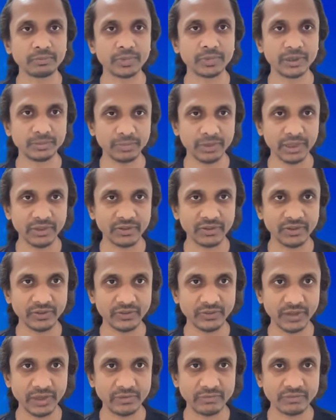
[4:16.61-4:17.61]
per
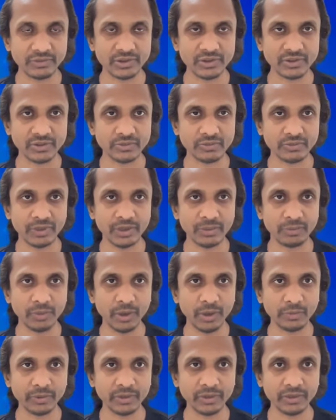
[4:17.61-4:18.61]
Texas, like which is very
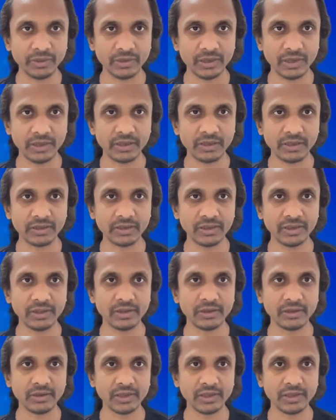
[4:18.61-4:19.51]
popular currently.